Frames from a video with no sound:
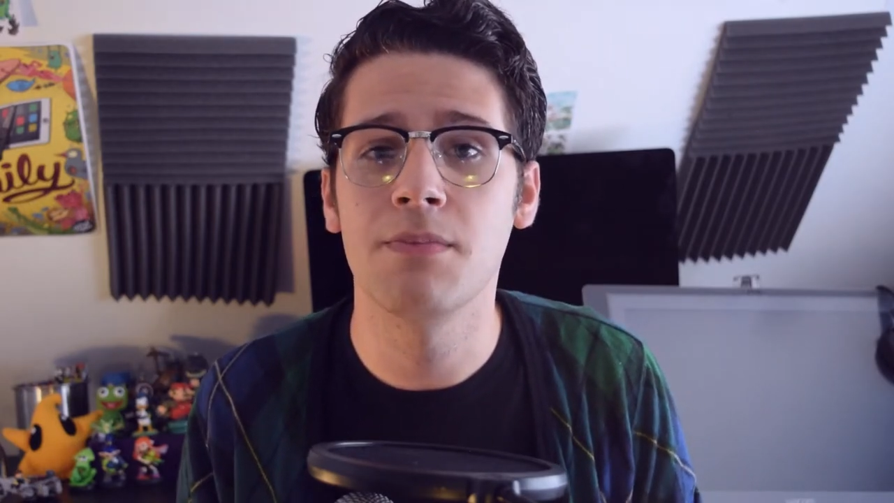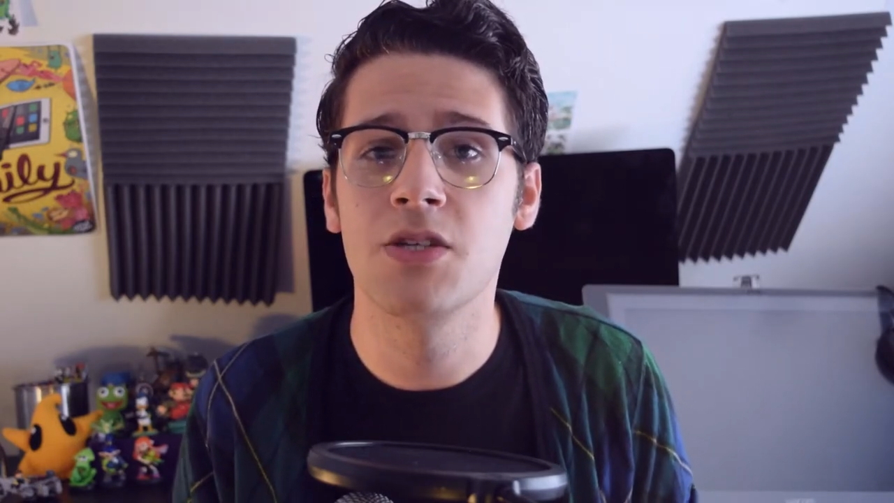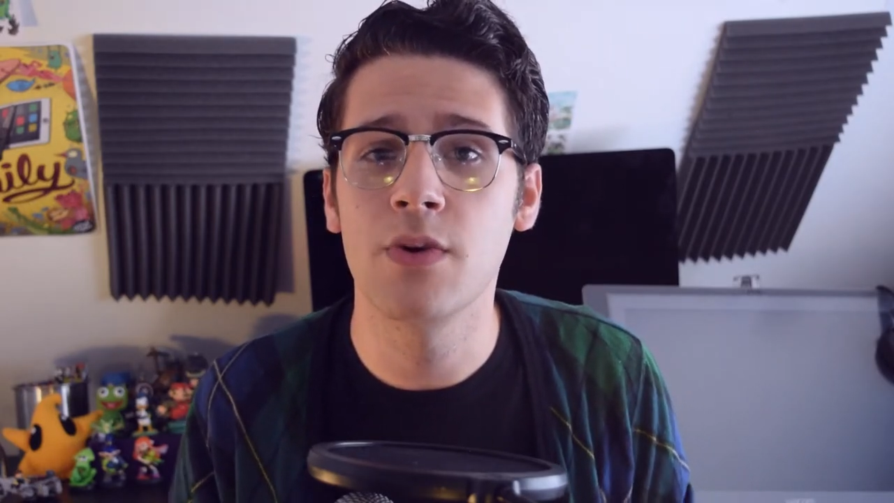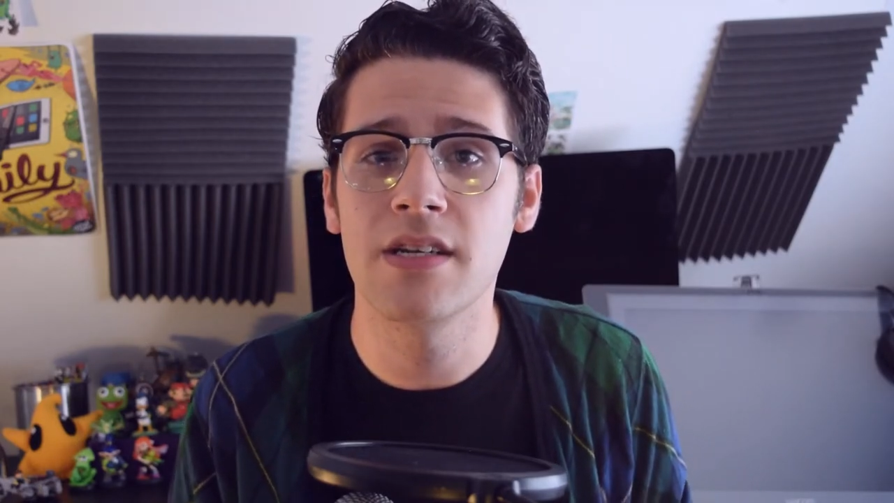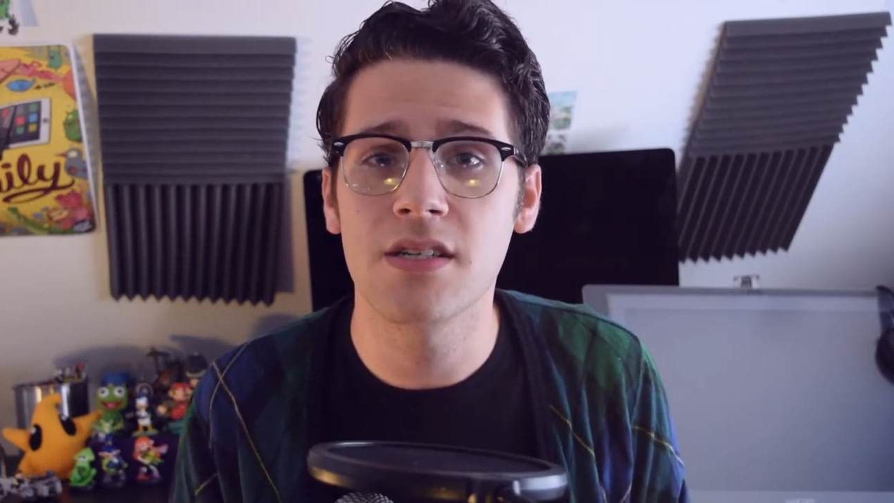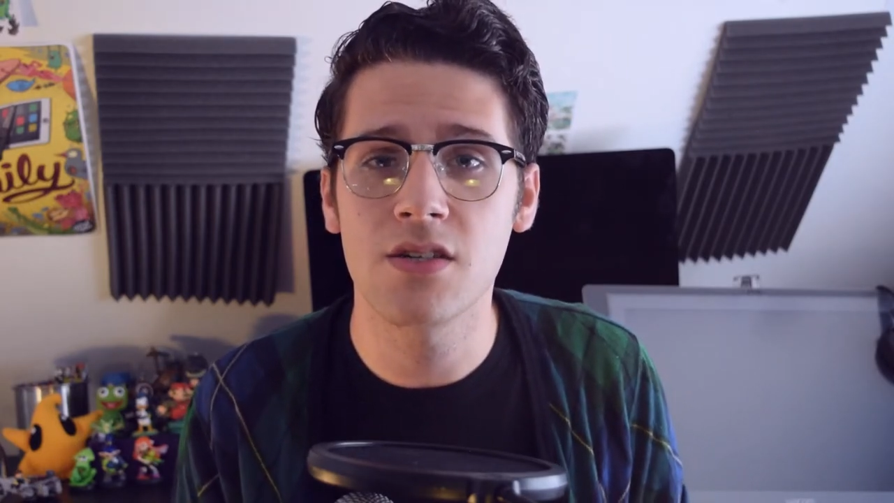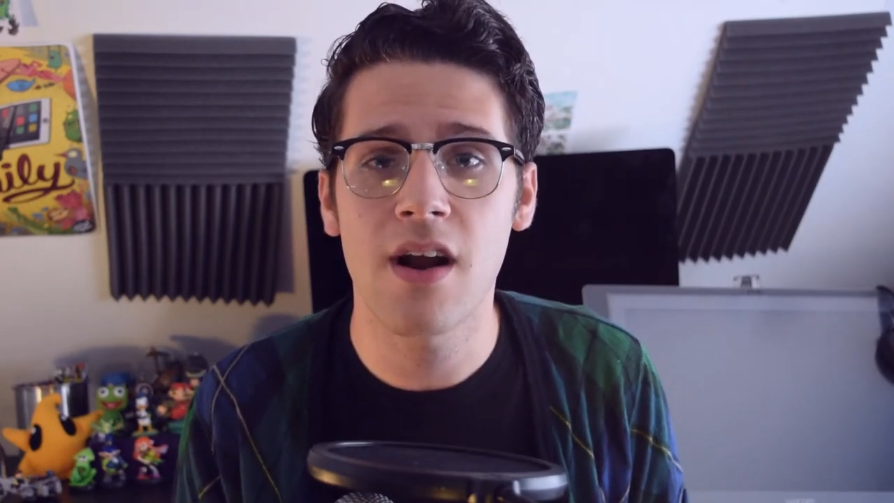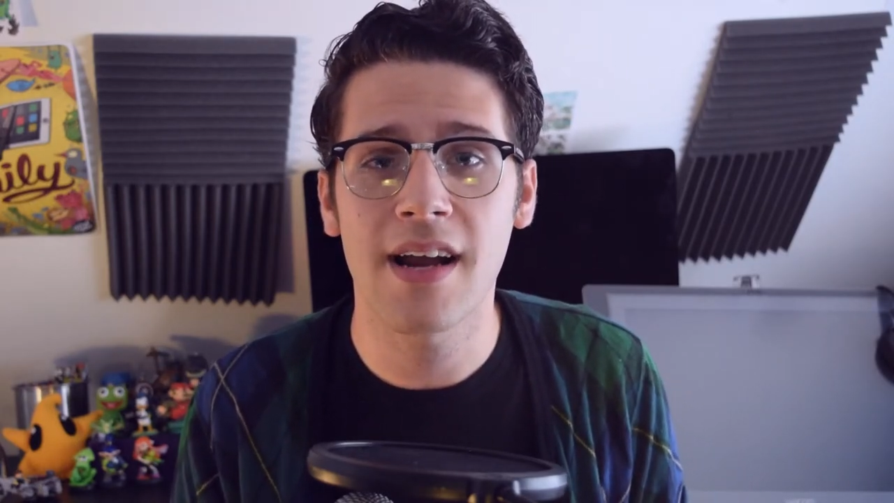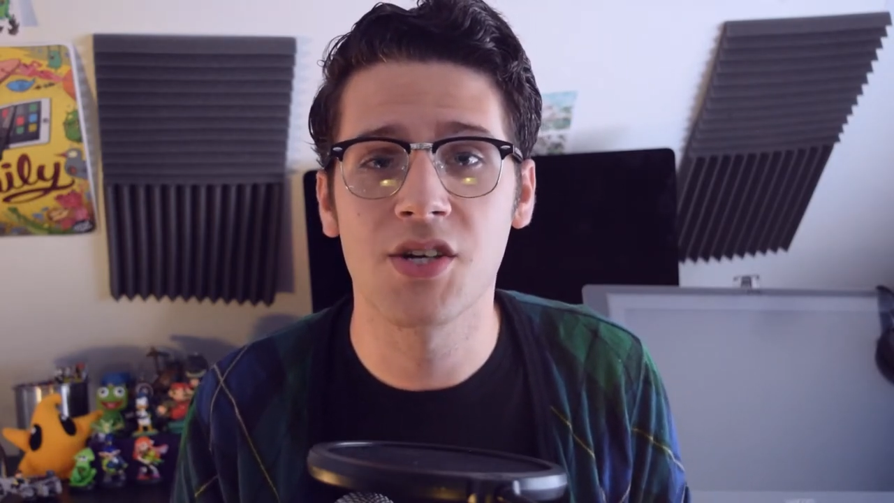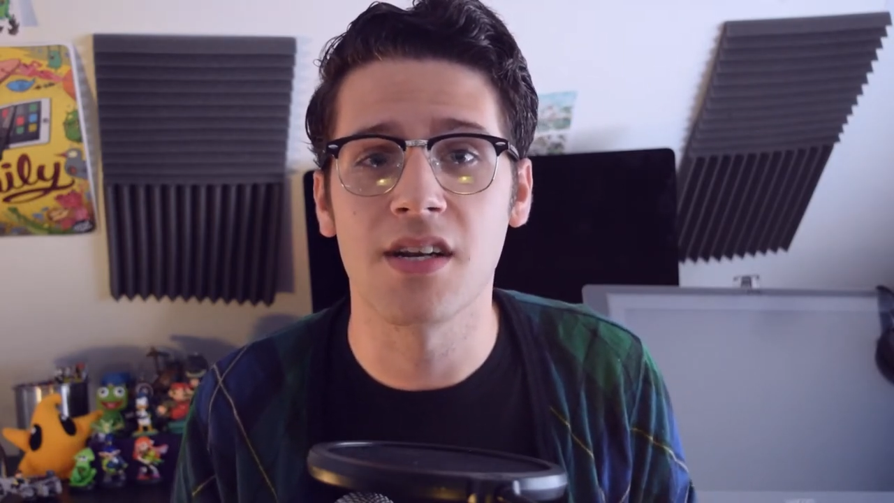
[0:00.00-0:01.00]
between
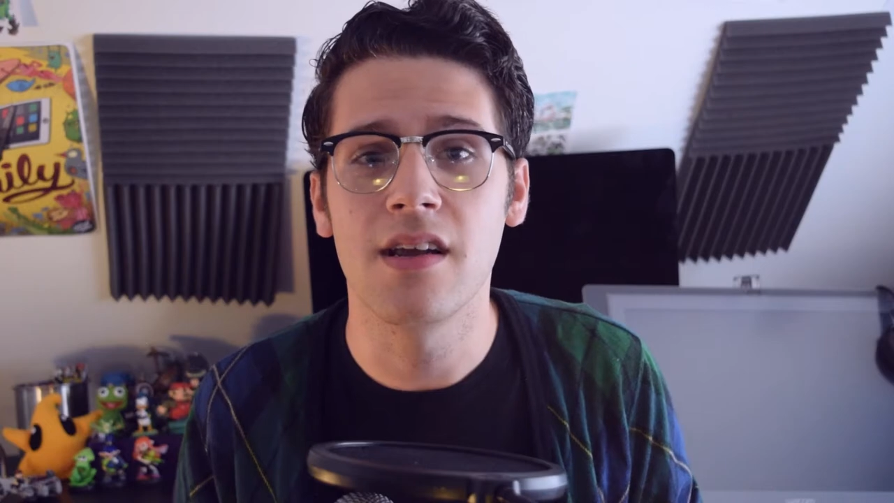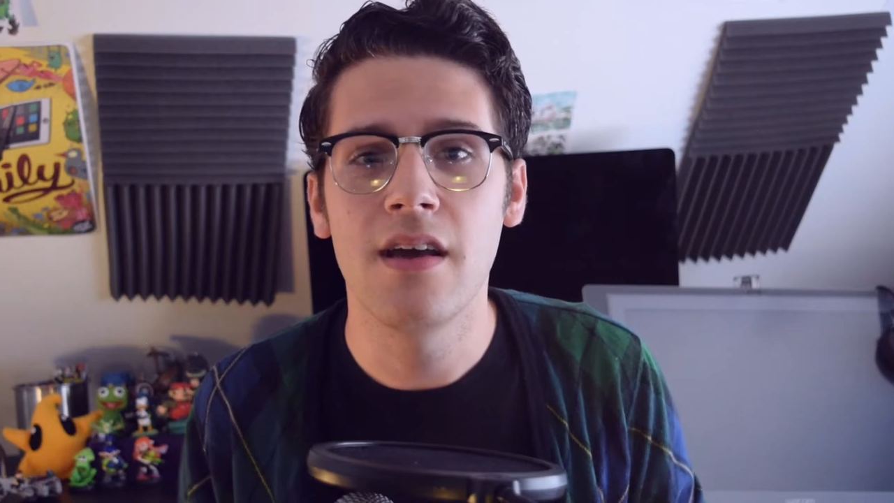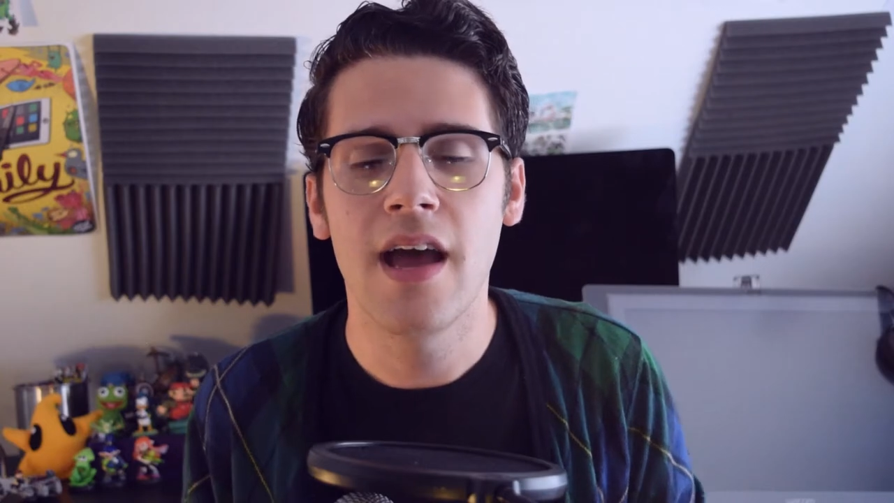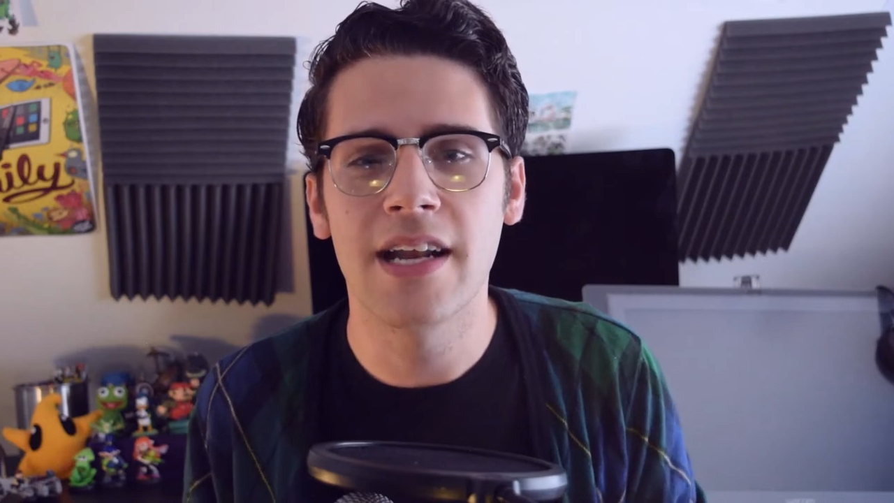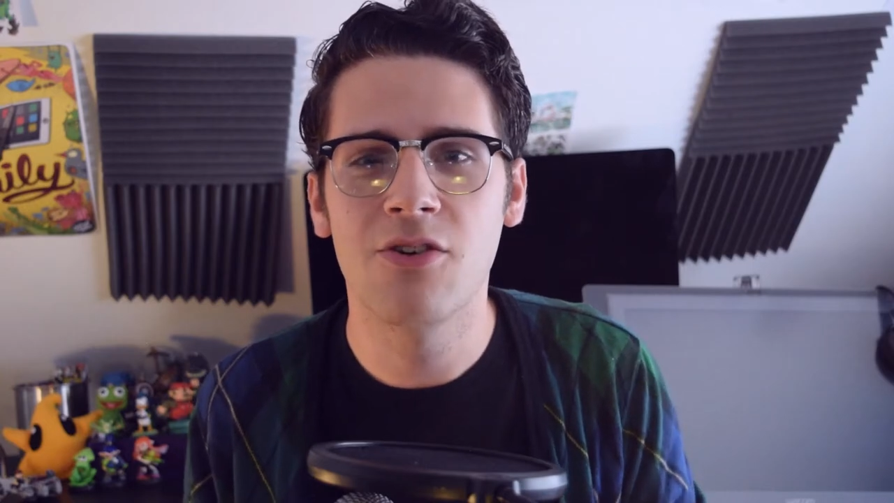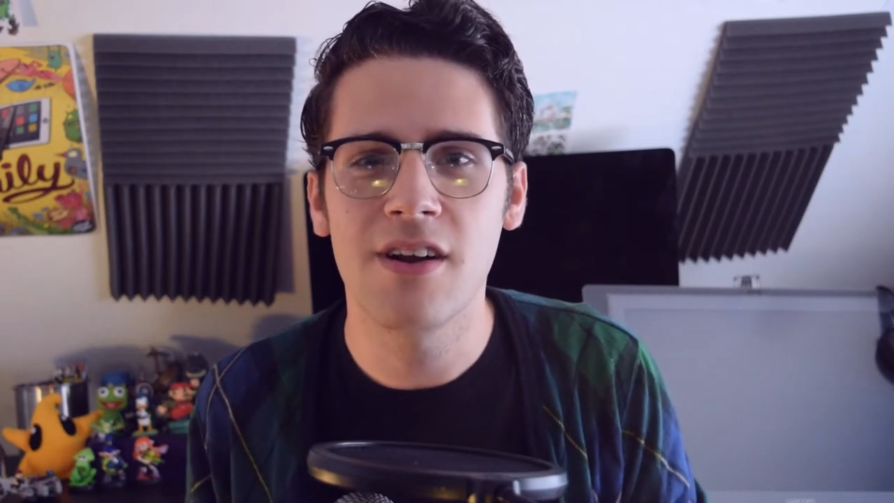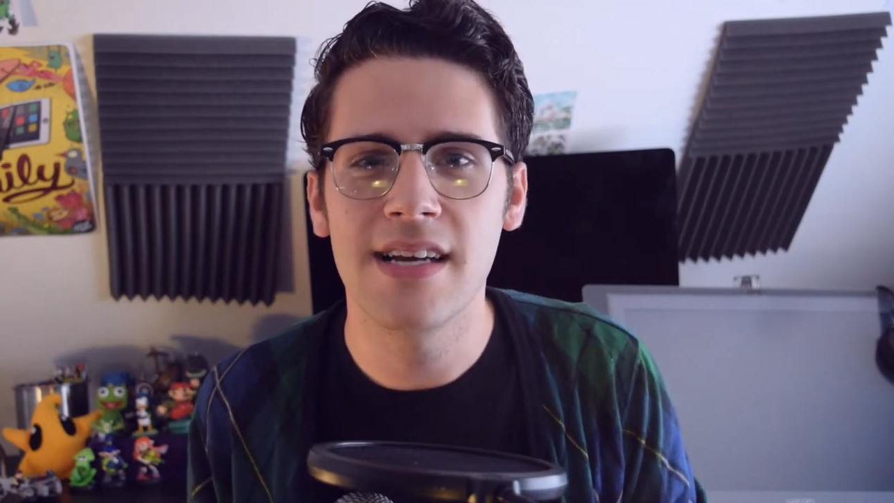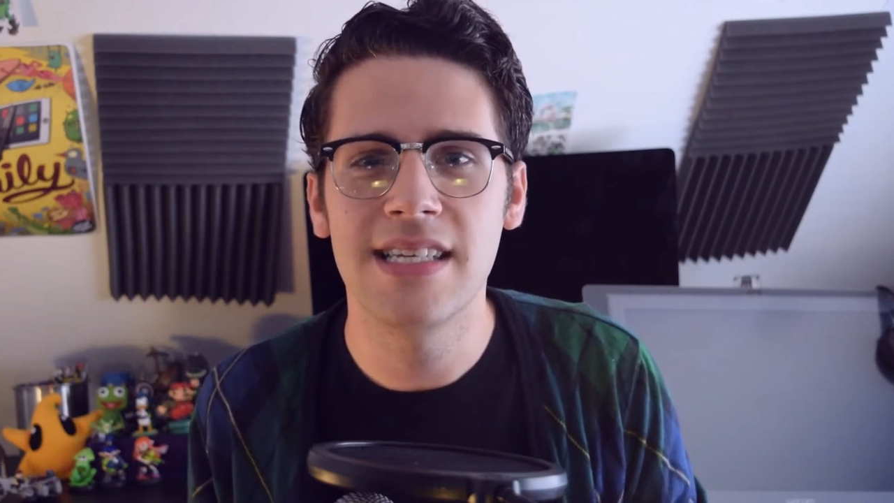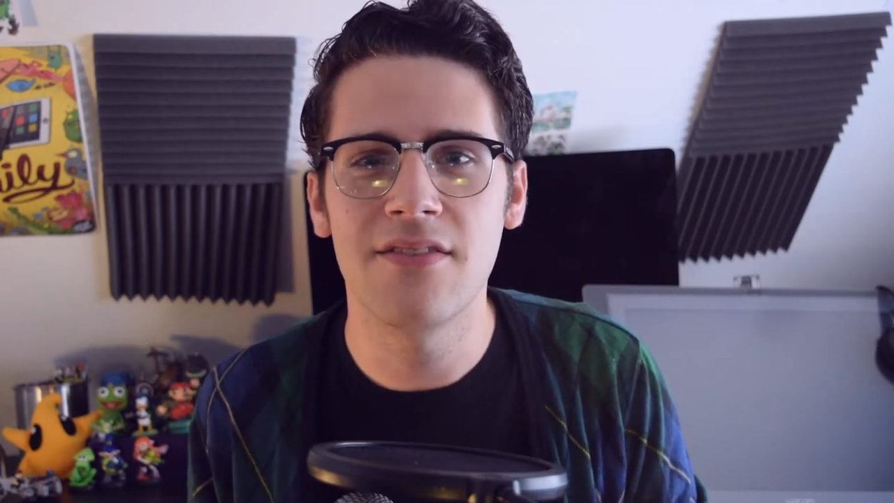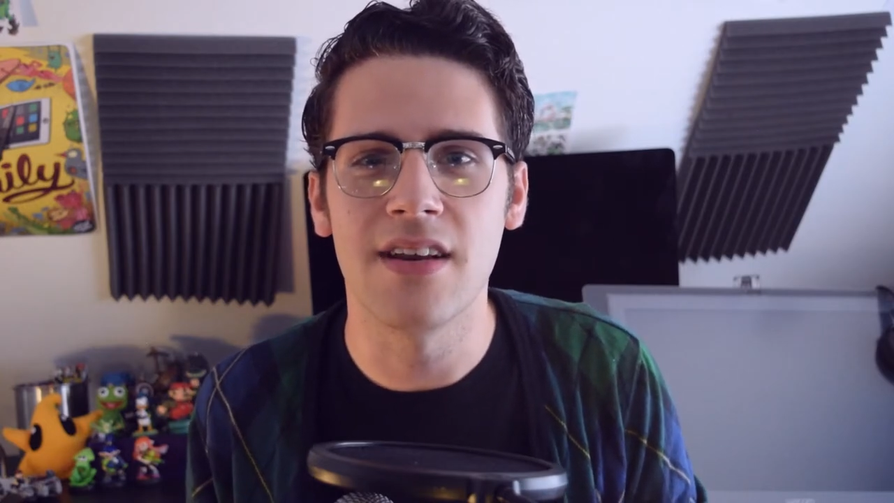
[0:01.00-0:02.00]
distraction and
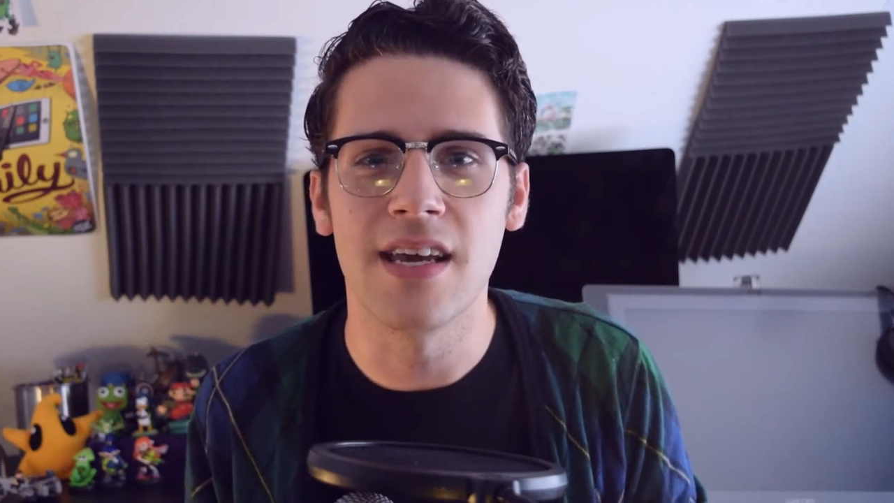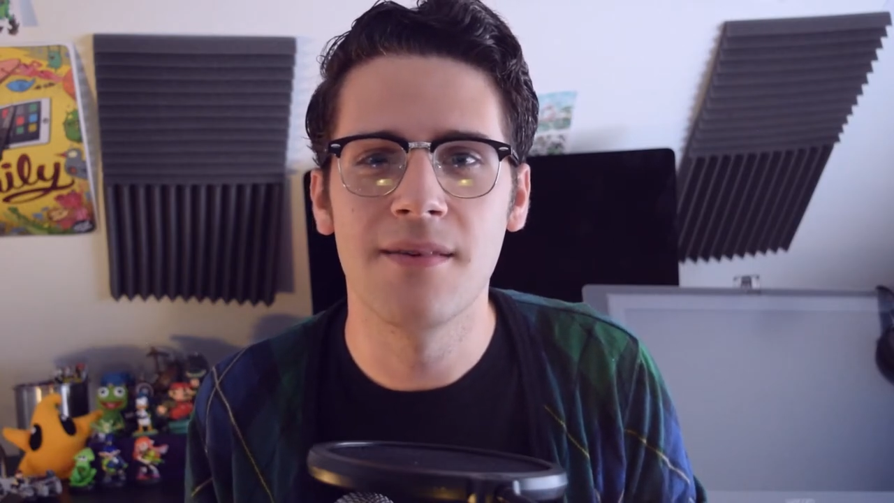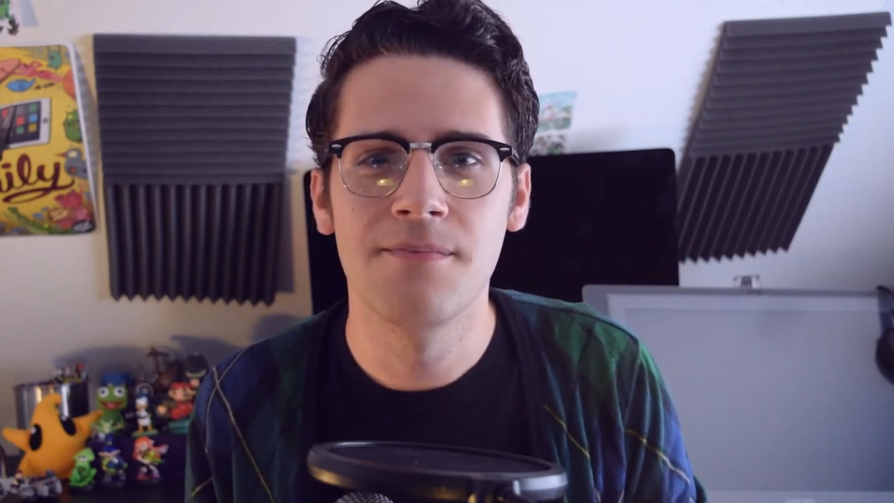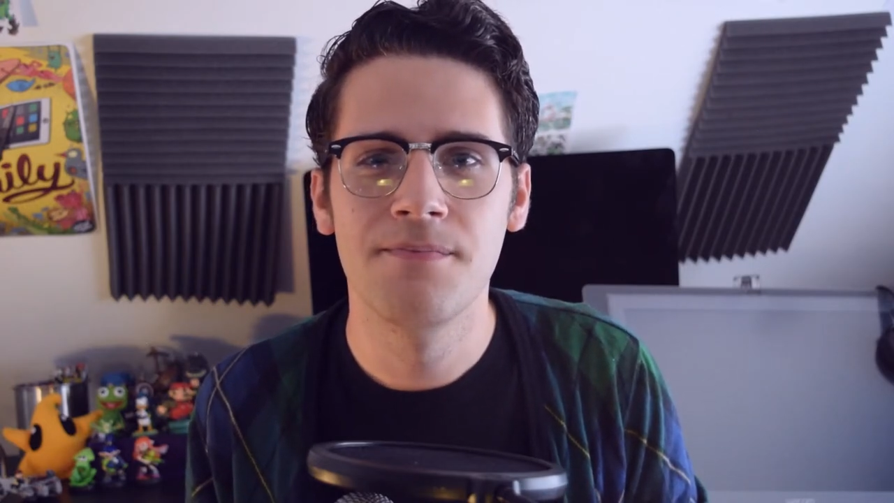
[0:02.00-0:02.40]
creativity.